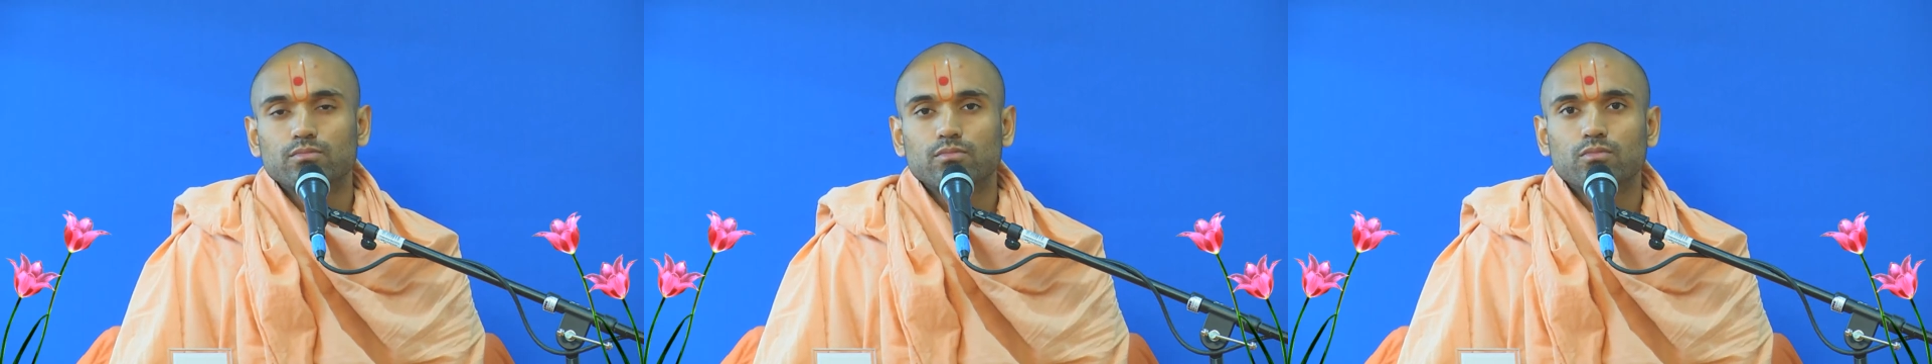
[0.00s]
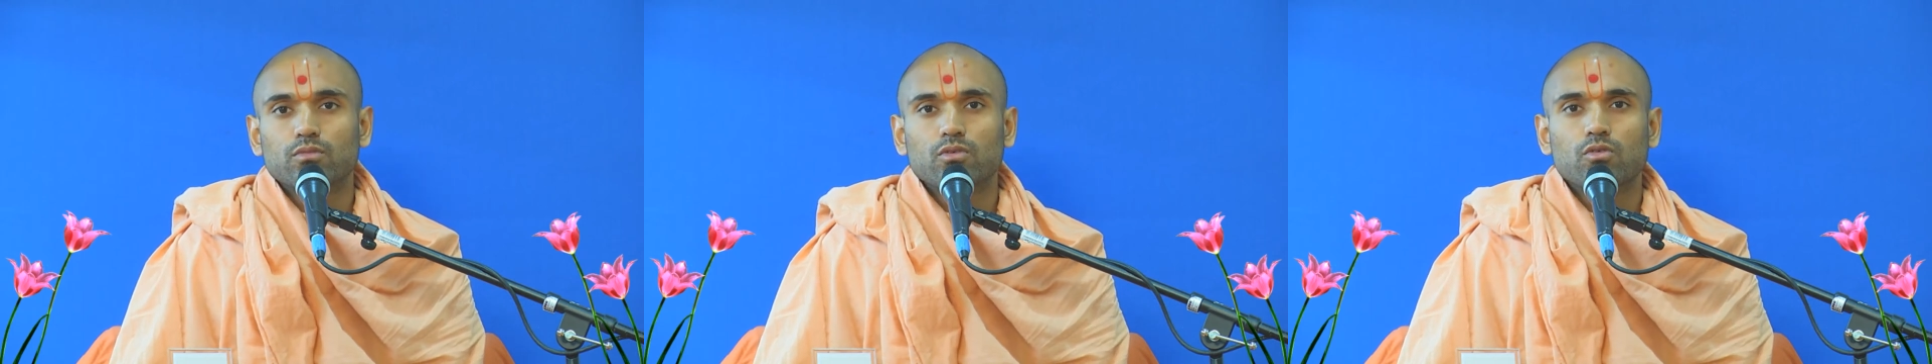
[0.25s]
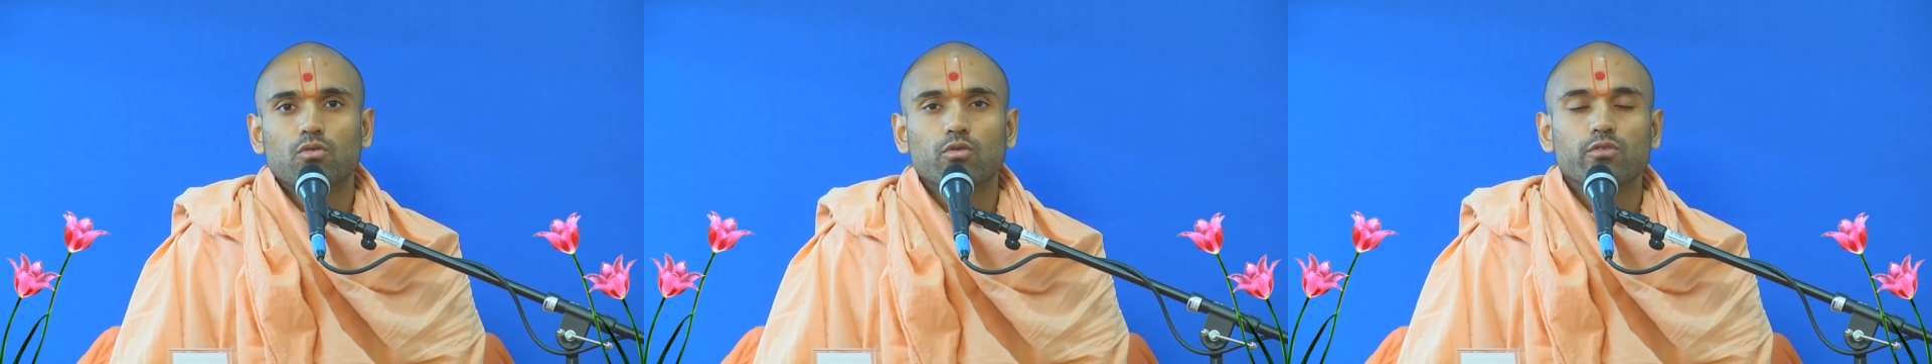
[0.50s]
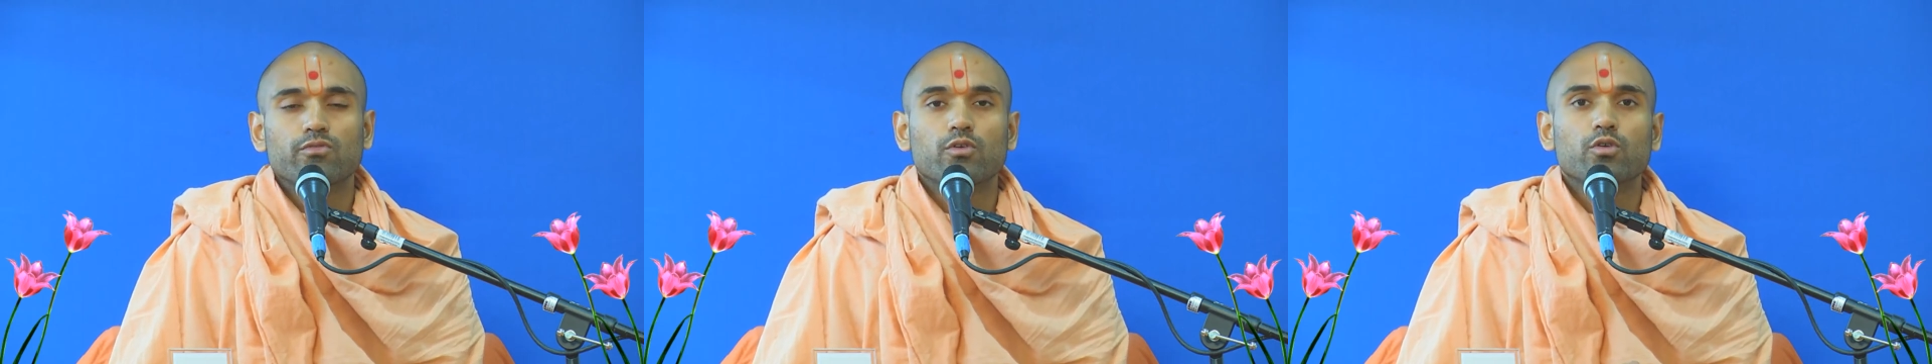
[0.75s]
or a very
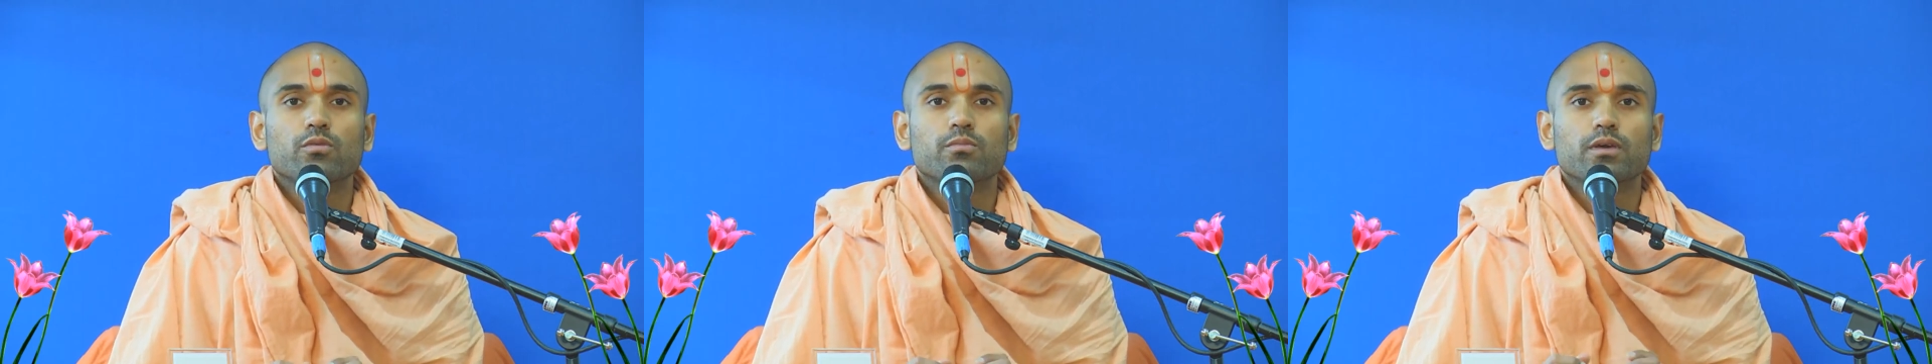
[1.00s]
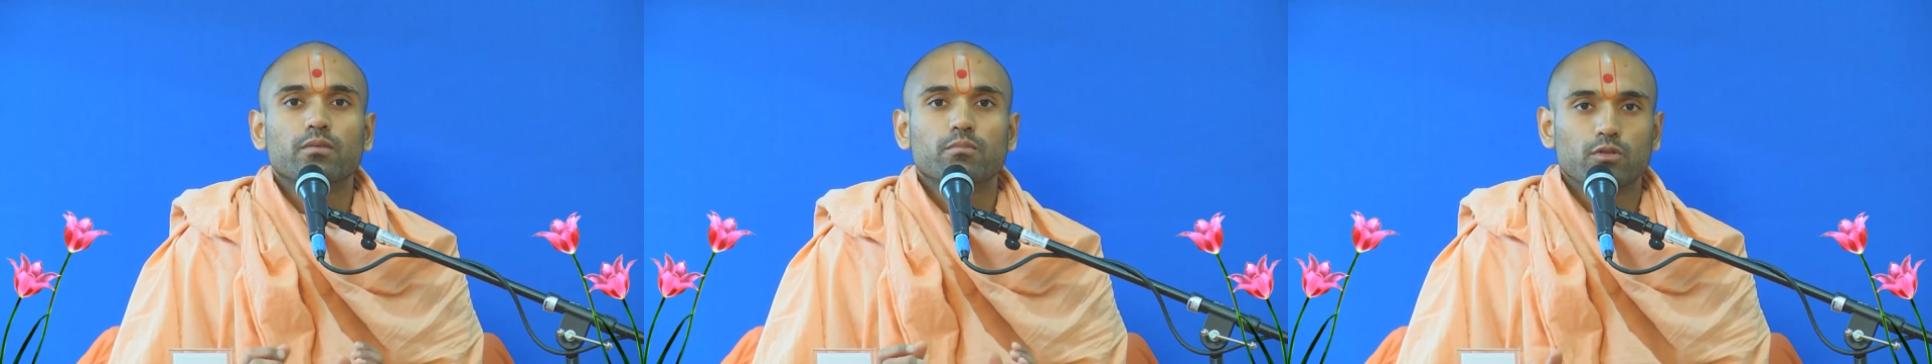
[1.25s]
big building.